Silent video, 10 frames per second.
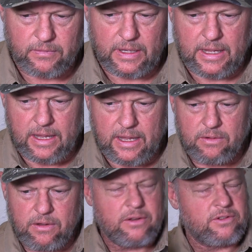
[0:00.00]

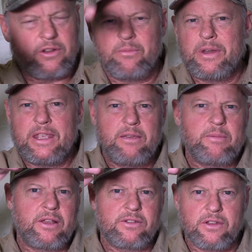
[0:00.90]
And there's so many
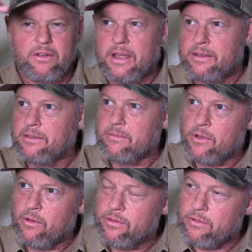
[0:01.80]
emails. So I'm
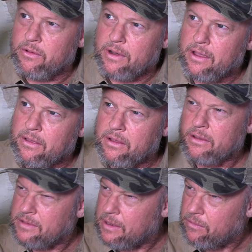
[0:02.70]
going through and I was
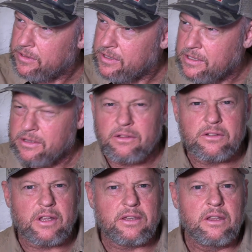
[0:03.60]
like, what's this? It looks
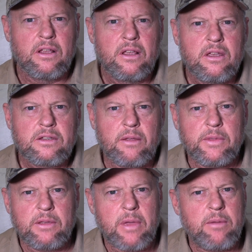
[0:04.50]
like something
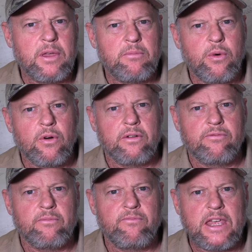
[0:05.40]
maybe important from
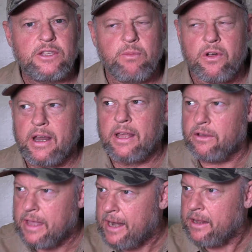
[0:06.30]
Facebook. And I look
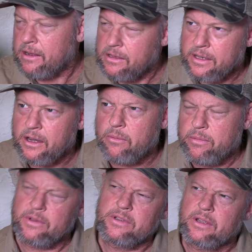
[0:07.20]
at it, click it open, and I
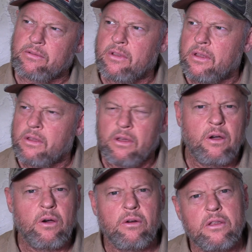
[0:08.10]
was like,
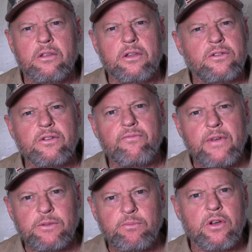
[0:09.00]
oh, so
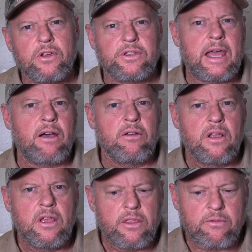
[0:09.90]
Facebook is now
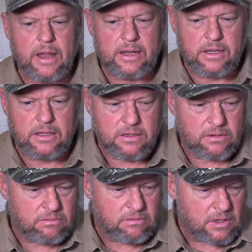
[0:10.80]
threatening
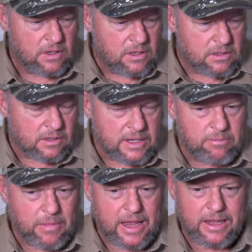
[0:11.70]
to delete
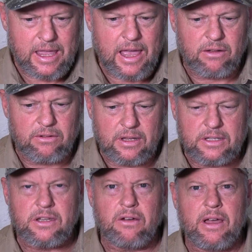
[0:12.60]
my account. And
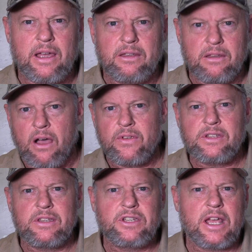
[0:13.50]
so I
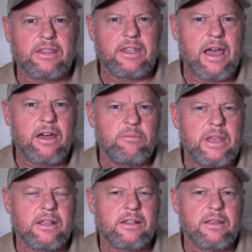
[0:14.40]
obviously checked it out
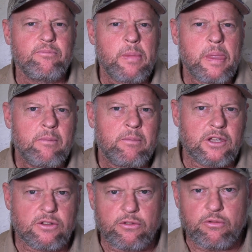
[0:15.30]
immediately because
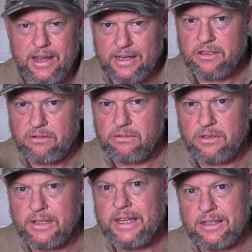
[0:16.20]
they're threatening to
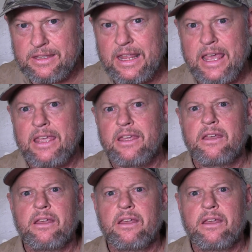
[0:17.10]
delete it today.